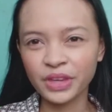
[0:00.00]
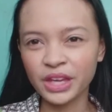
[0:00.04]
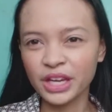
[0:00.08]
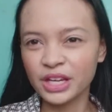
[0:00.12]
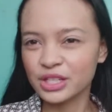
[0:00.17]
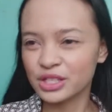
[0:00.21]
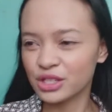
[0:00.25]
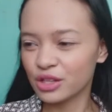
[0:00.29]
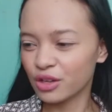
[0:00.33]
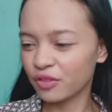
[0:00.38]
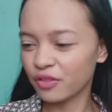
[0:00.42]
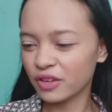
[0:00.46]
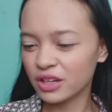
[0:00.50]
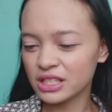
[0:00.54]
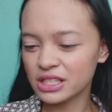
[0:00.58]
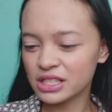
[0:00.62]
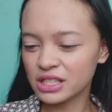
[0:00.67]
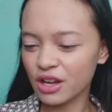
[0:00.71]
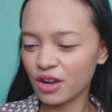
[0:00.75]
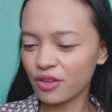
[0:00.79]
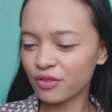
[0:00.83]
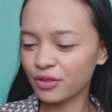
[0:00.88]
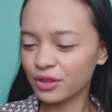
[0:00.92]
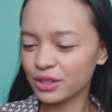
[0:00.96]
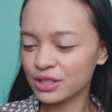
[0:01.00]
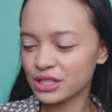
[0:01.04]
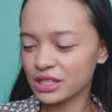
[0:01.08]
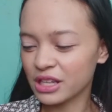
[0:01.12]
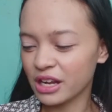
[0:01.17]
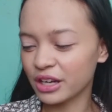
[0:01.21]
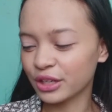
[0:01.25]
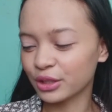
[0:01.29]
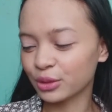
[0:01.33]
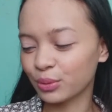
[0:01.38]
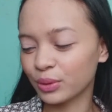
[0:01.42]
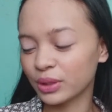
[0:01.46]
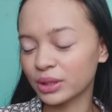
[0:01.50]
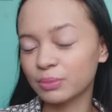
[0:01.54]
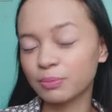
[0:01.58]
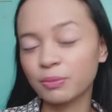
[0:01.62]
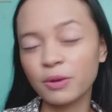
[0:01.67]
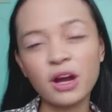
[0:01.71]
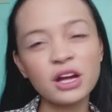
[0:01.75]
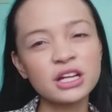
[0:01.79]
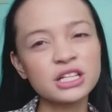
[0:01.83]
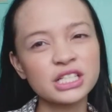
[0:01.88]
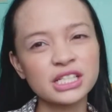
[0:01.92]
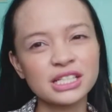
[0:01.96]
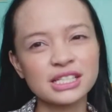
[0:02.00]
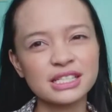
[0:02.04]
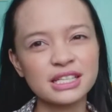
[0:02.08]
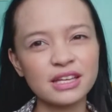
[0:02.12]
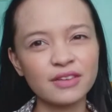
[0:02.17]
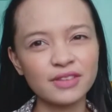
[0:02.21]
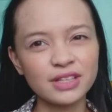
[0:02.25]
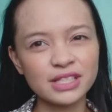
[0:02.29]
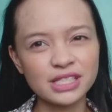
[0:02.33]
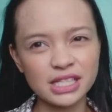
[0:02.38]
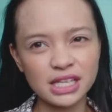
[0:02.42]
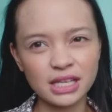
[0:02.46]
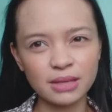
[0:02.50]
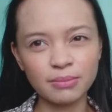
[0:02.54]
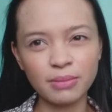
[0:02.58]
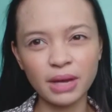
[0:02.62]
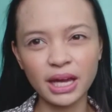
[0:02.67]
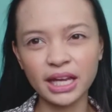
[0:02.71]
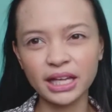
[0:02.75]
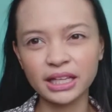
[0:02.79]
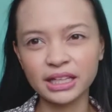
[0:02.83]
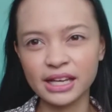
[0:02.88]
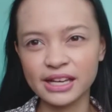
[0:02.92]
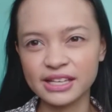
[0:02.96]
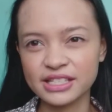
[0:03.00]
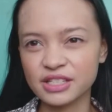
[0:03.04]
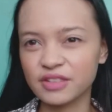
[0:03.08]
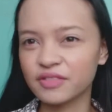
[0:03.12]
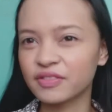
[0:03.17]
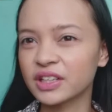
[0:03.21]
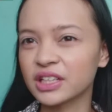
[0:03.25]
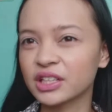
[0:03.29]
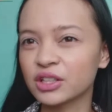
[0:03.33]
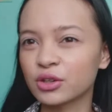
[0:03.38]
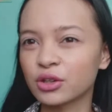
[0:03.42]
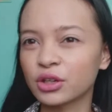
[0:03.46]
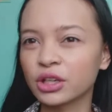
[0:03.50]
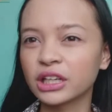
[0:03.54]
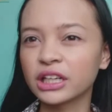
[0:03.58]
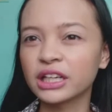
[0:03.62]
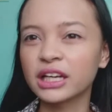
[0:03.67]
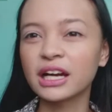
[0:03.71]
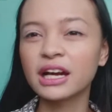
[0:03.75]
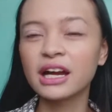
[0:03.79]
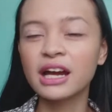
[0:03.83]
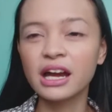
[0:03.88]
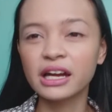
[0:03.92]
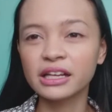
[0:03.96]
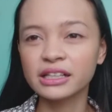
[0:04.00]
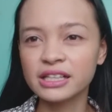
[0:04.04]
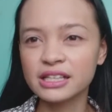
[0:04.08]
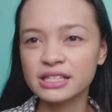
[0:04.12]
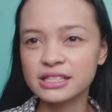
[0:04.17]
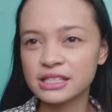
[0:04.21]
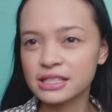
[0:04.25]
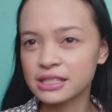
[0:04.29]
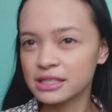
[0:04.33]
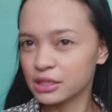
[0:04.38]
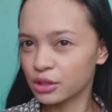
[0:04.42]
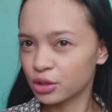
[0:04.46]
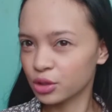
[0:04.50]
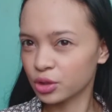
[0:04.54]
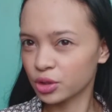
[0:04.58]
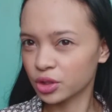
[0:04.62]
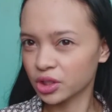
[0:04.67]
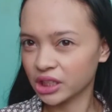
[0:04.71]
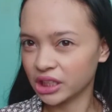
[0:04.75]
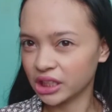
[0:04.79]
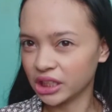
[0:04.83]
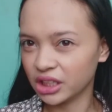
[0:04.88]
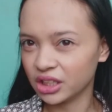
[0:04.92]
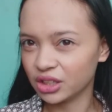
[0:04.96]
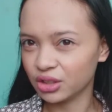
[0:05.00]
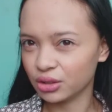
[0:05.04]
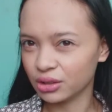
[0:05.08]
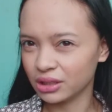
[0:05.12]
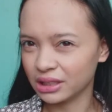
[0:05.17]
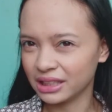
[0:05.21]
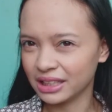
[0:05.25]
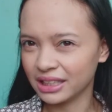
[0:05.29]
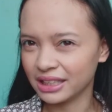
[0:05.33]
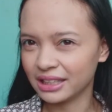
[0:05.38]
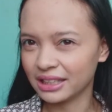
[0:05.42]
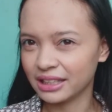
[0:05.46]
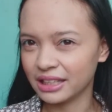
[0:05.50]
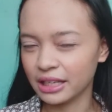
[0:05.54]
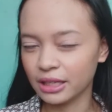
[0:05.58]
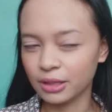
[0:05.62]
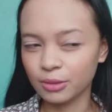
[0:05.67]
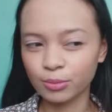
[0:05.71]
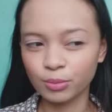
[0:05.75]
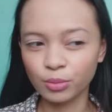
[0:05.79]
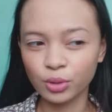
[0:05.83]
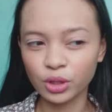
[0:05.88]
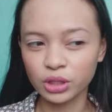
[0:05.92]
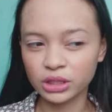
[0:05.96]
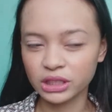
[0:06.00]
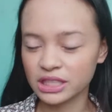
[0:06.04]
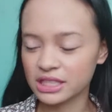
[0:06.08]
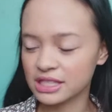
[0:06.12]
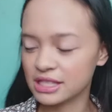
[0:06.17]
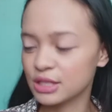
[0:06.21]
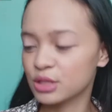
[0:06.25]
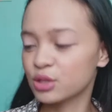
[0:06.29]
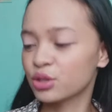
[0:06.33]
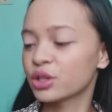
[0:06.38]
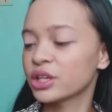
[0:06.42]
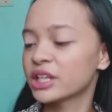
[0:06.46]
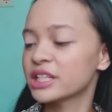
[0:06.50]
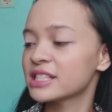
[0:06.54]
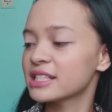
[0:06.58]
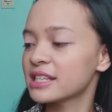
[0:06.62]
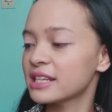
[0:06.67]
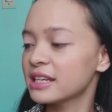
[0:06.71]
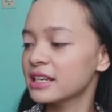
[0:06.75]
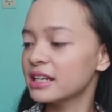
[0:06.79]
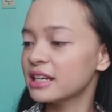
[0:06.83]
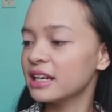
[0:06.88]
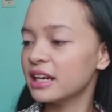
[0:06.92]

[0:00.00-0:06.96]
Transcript: So first off, we'll start with Project 17 by Eliza Victoria. This is a really, really thin book. This is written in